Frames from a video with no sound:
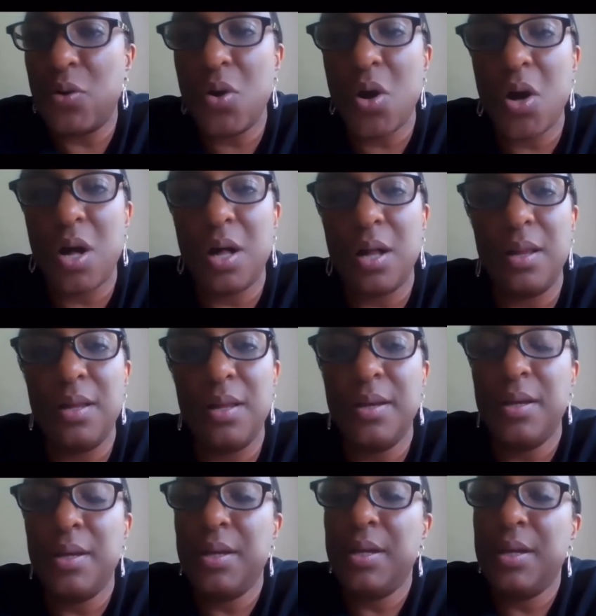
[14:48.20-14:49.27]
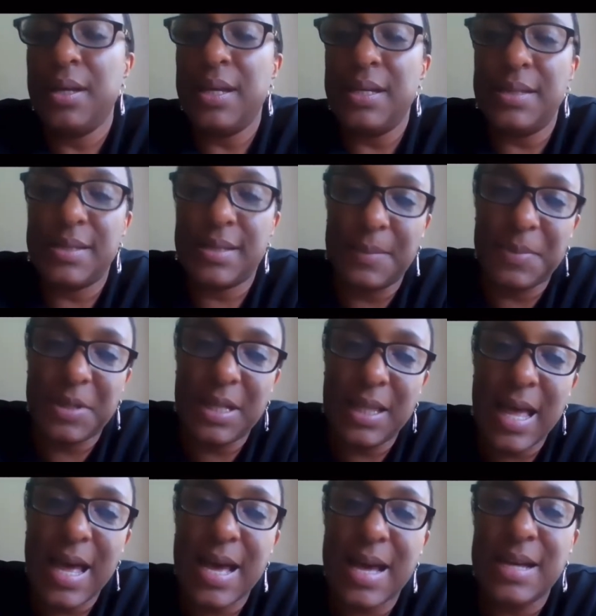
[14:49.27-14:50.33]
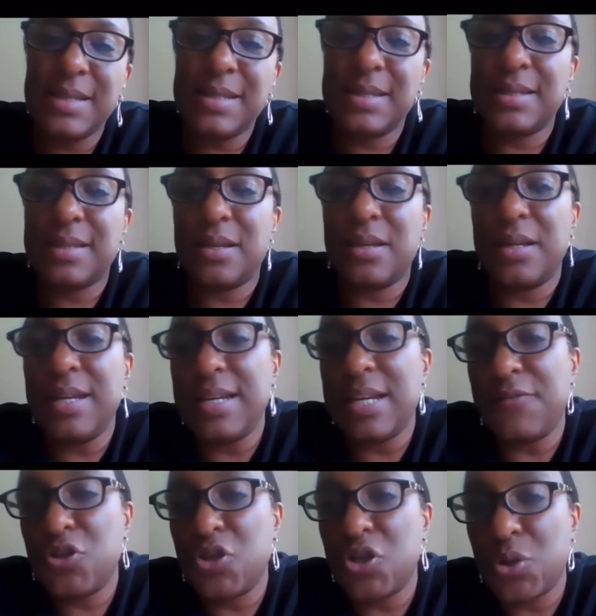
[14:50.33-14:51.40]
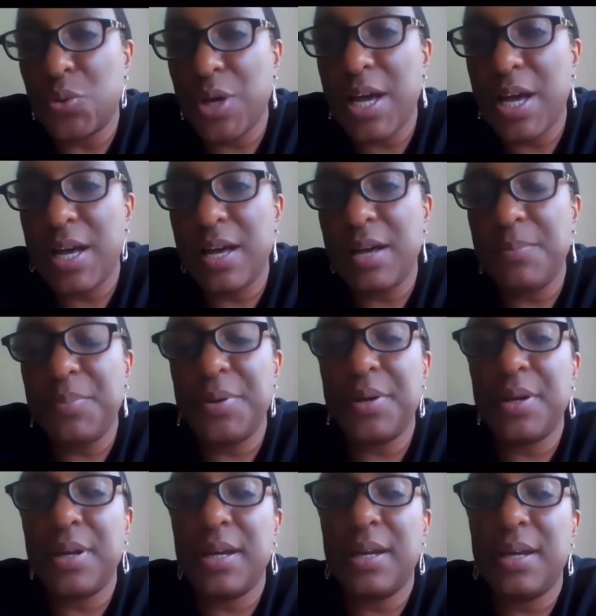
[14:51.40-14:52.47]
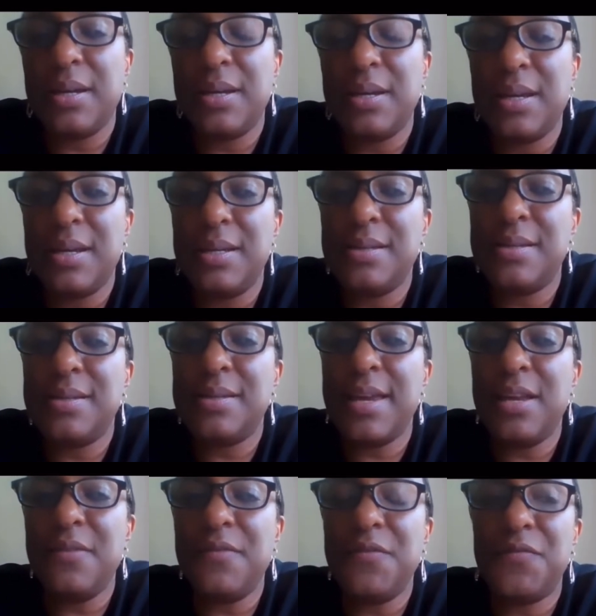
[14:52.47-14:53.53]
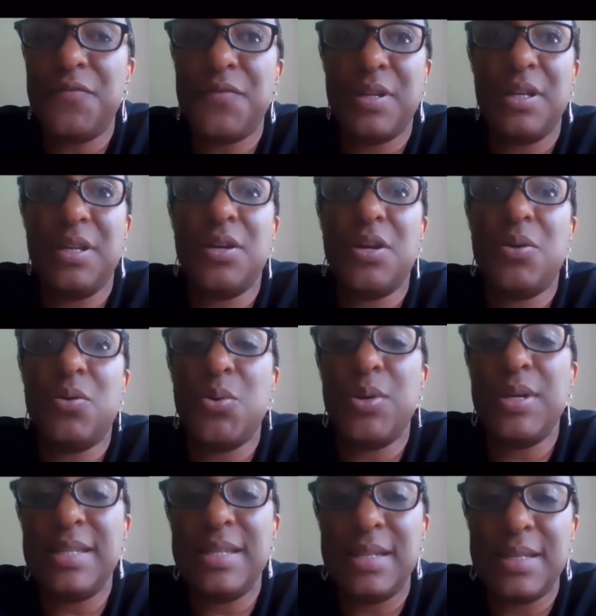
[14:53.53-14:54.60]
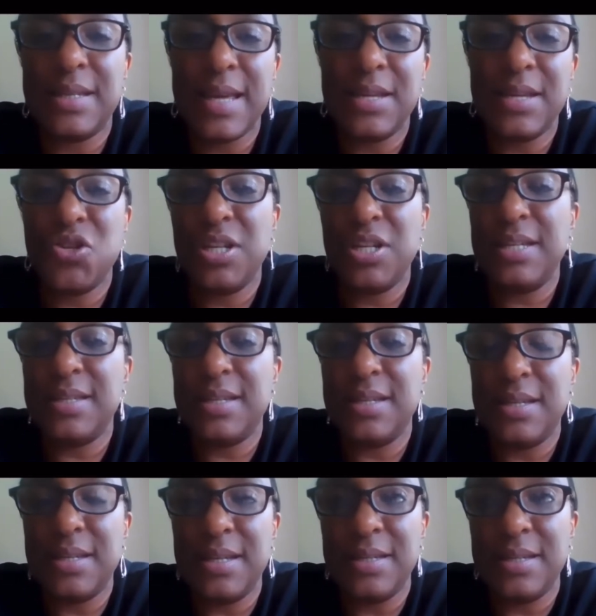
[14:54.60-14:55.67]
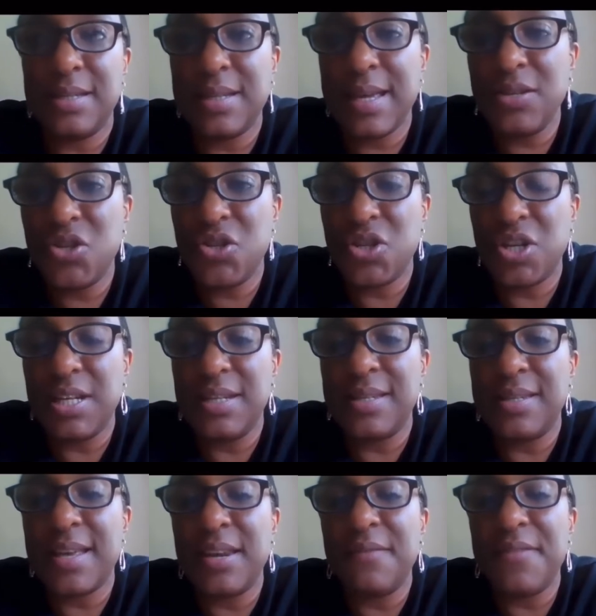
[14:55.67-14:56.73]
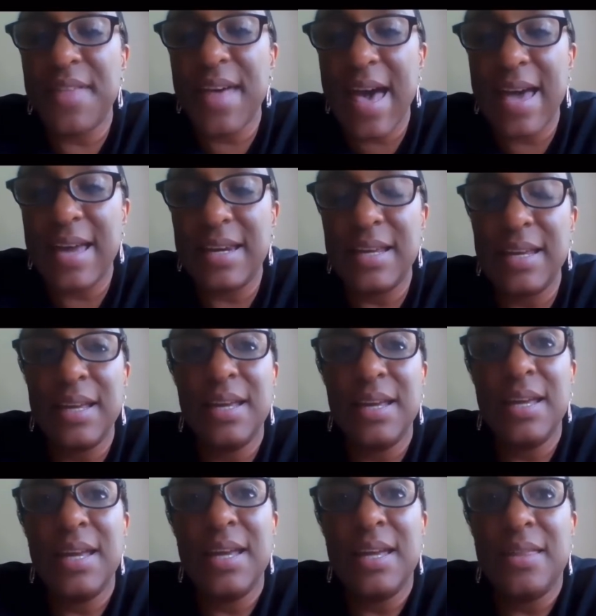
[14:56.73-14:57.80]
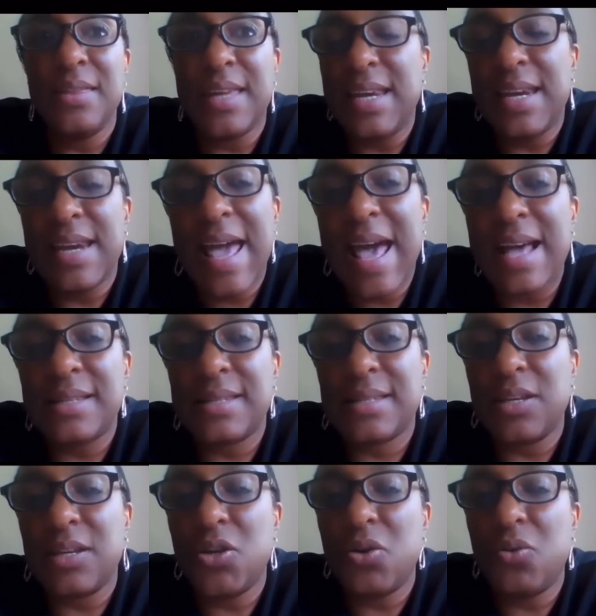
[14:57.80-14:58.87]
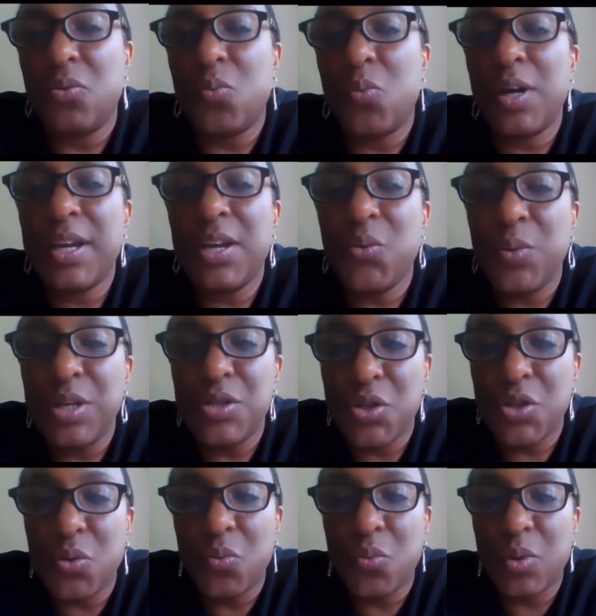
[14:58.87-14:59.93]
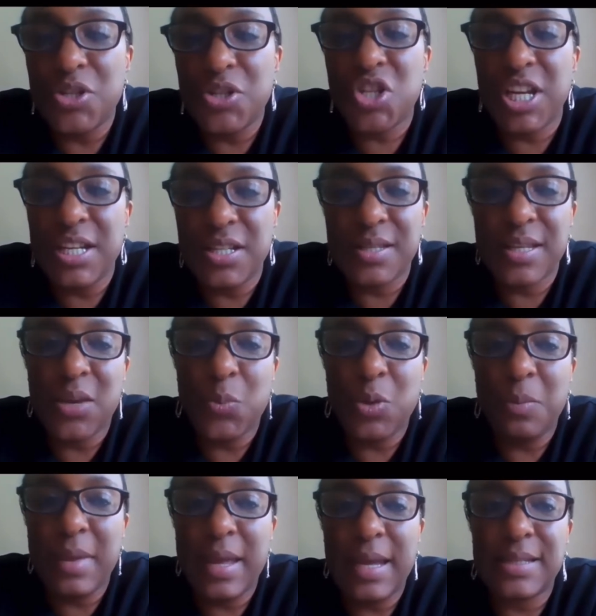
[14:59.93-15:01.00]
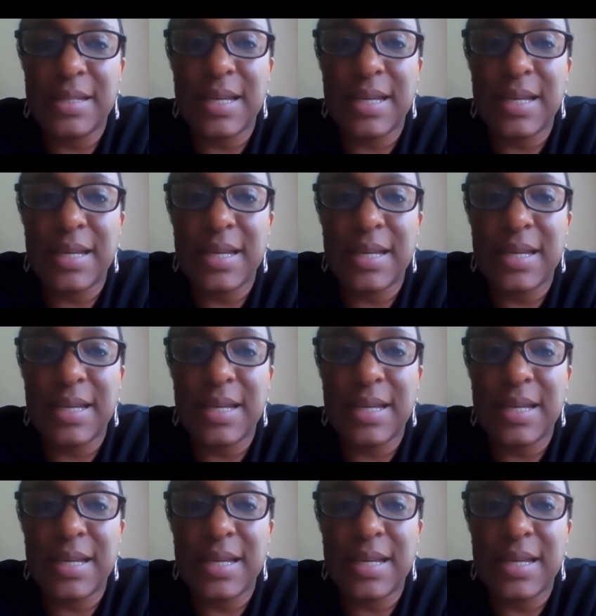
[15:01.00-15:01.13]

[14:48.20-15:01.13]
call. He skipped class. He never showed up. And instead of, oh, he's in detention, Instead of that, they didn't ask, what can we do? What changes can we make to